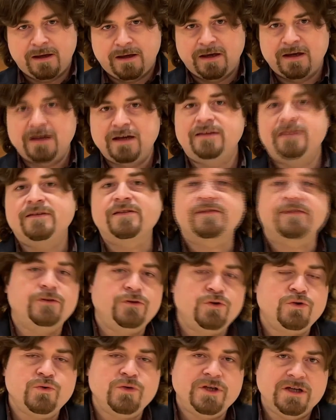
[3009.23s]
In this
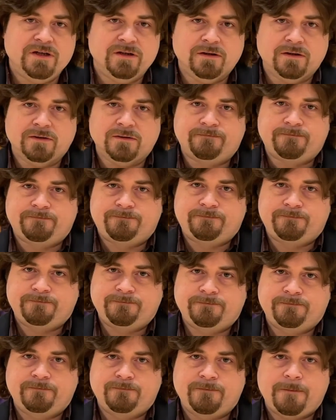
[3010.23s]
new year,
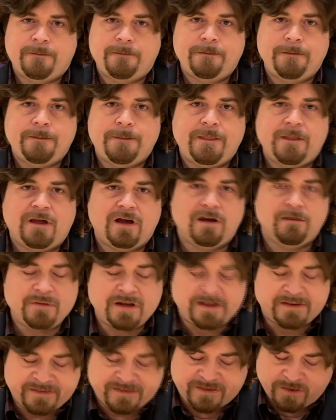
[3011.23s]

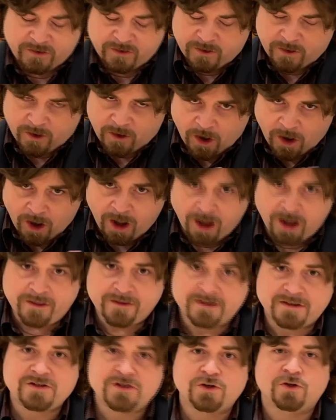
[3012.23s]
amidst all the
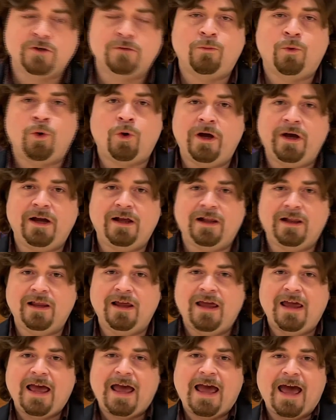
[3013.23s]
turmoil
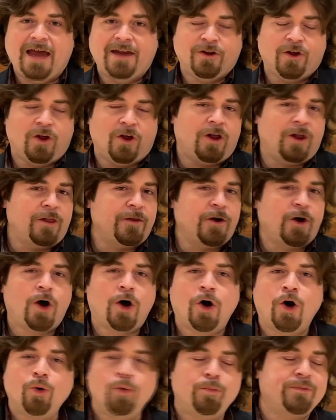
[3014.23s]
and all the
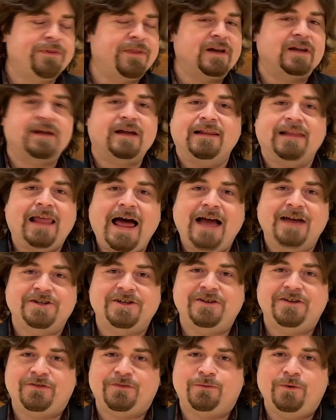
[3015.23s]
hope that
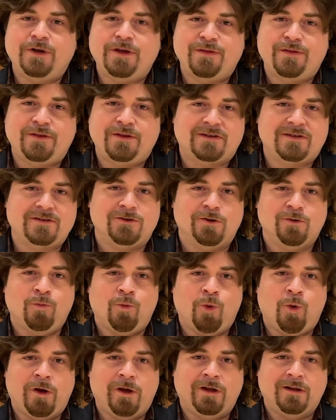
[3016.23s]
clashes with the
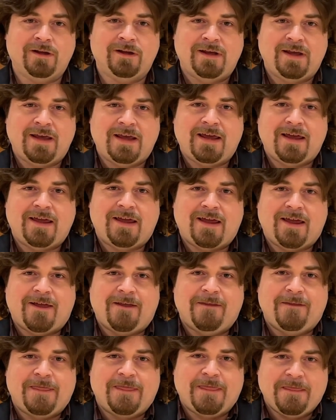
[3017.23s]
turmoil,
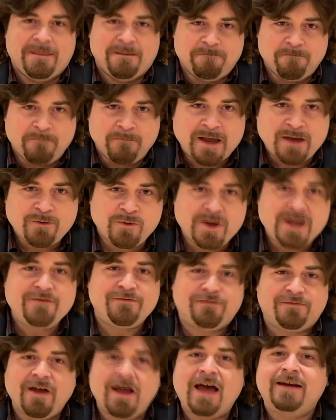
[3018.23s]
may we
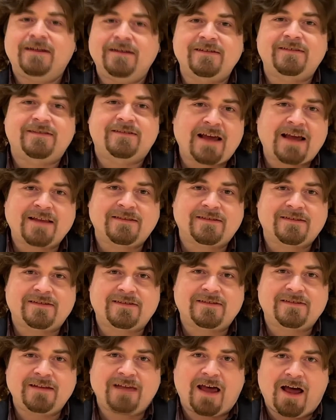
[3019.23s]
find a
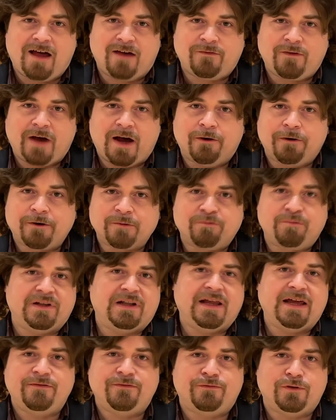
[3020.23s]
sense of our
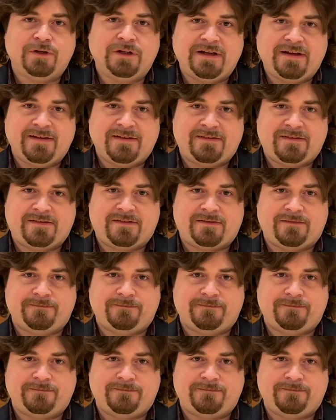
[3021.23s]
playfulness.